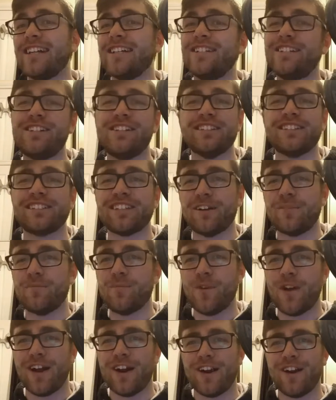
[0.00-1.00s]
to
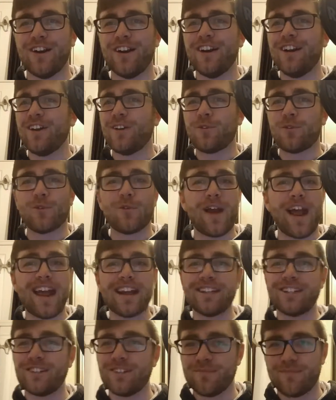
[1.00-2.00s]
somewhere
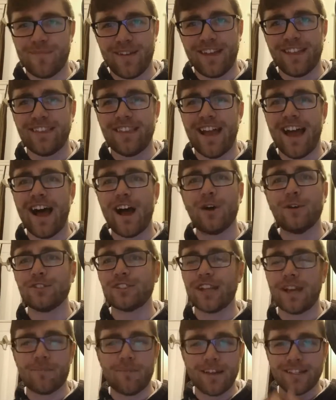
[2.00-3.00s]
random in the house. I
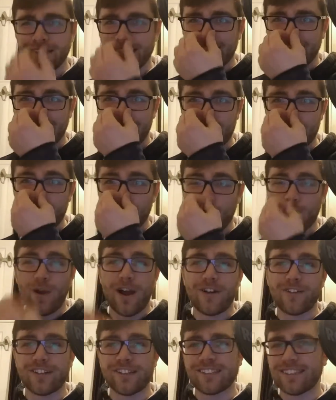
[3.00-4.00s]
basically drew out a
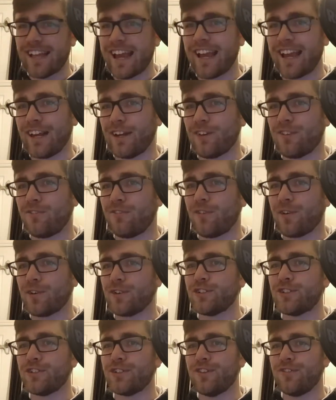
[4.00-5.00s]
second version
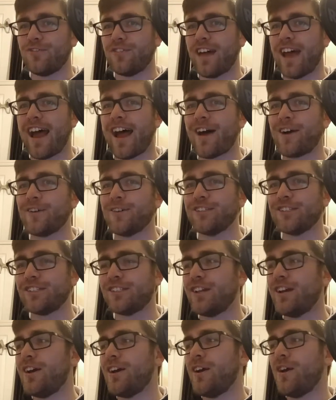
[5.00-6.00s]
of the house
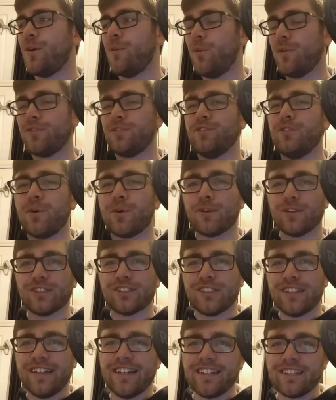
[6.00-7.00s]
with doors
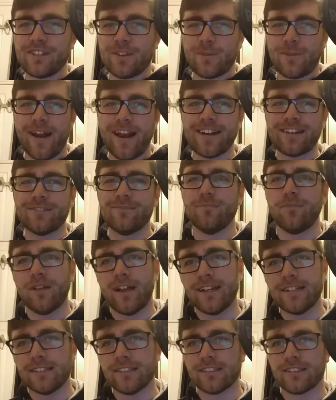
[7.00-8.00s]
leading to random
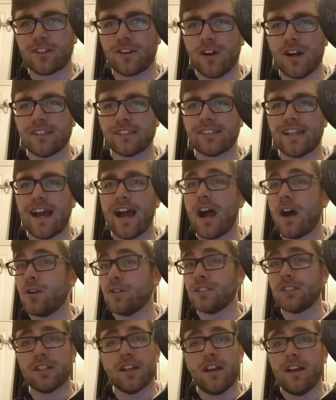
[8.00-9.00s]
places across the house.
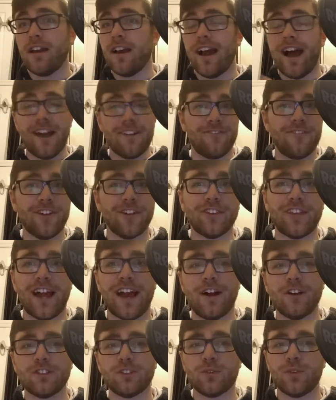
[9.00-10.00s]
I filled the house
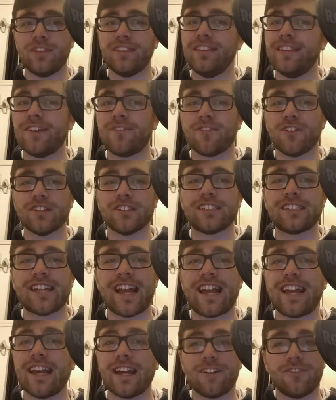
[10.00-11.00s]
with different
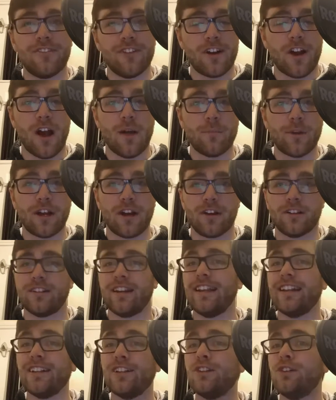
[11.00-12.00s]
psychic phenomenon,
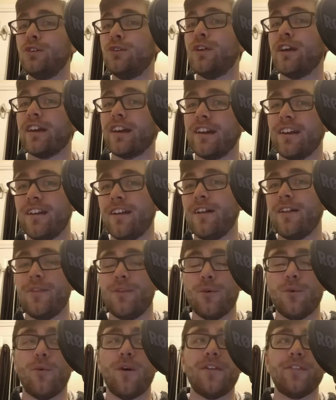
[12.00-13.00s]
including the
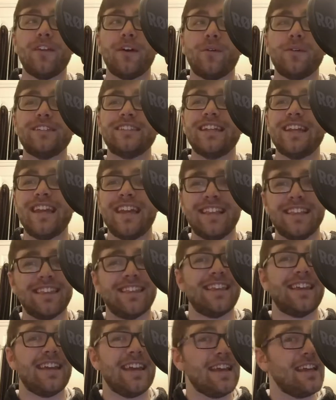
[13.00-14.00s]
one that was in the
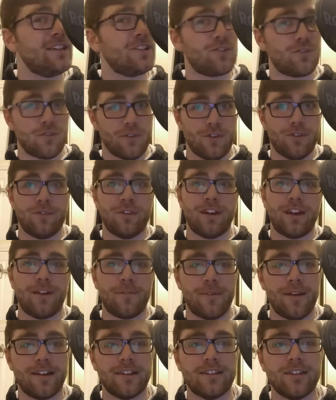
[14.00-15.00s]
intro that I read
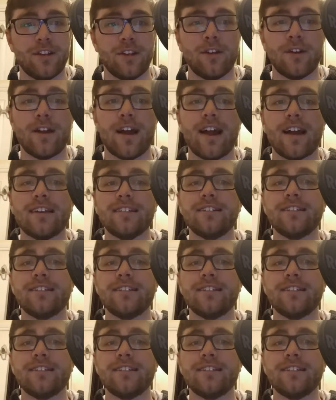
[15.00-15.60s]
to you guys,